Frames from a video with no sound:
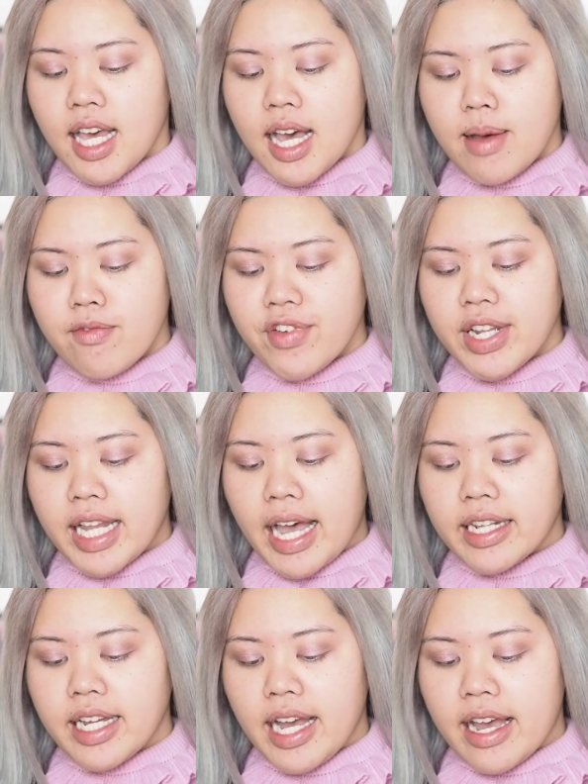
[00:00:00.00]
For
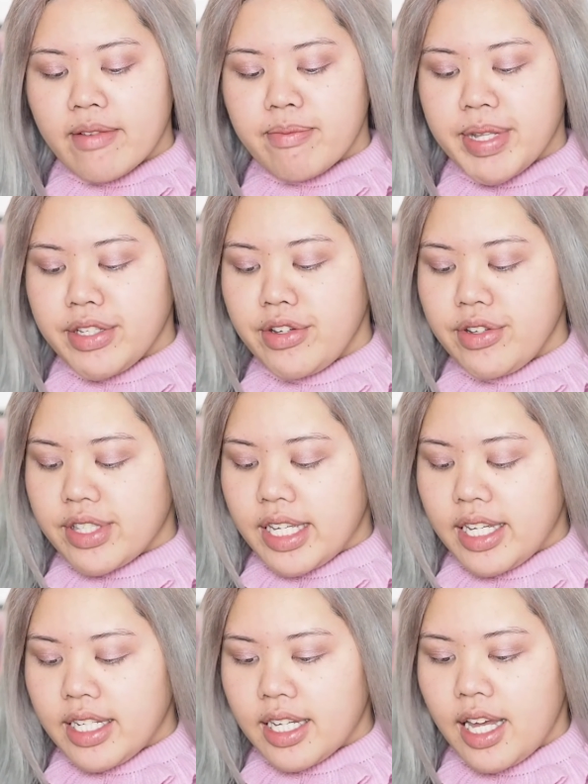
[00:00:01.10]
liner, I have been
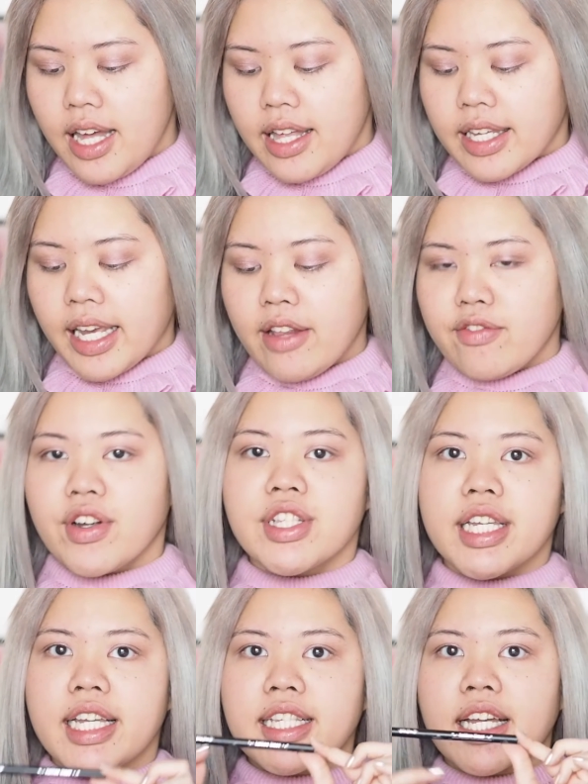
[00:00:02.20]
using Kat Von
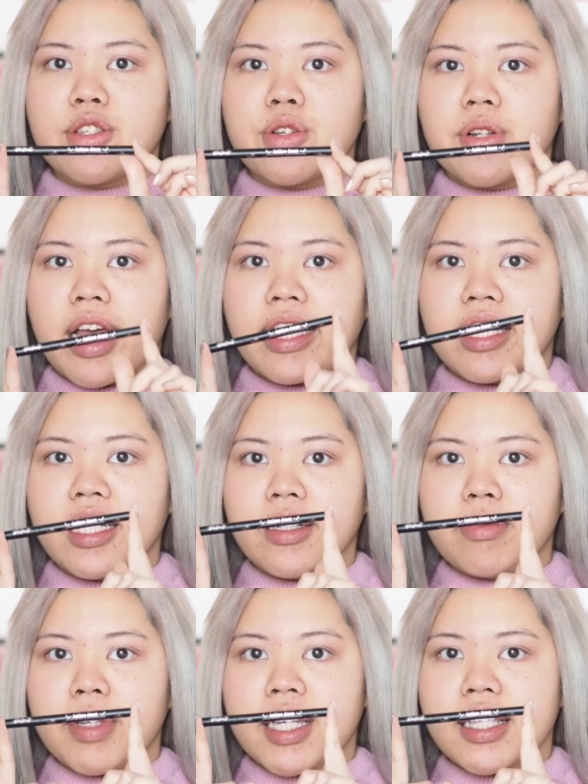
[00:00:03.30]
D Tattoo Liner,
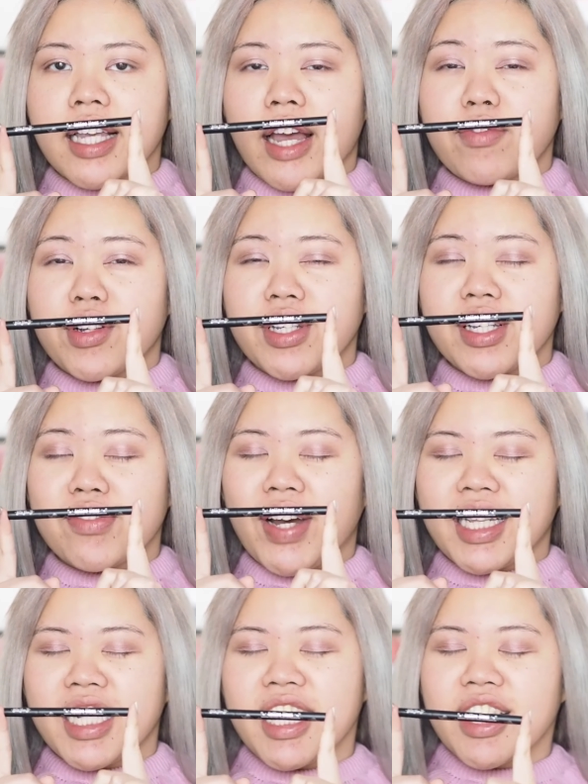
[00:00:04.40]
because Kat Von D is
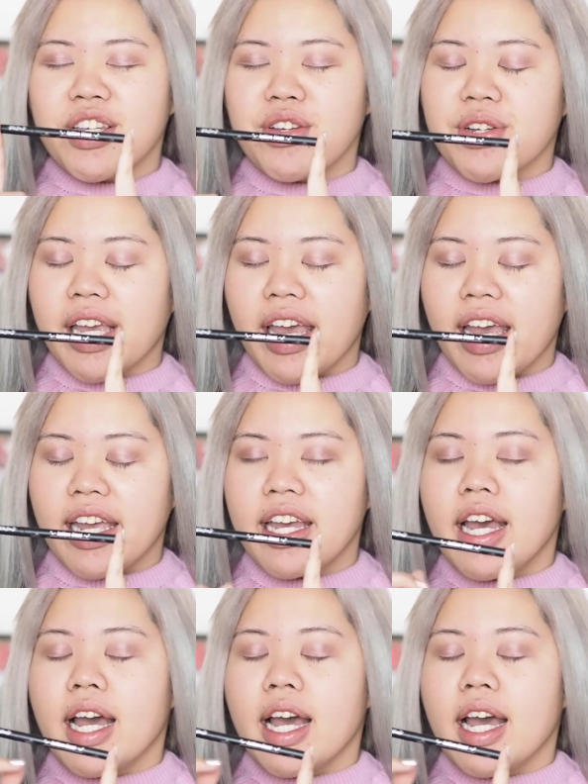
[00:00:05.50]
finally in the UK.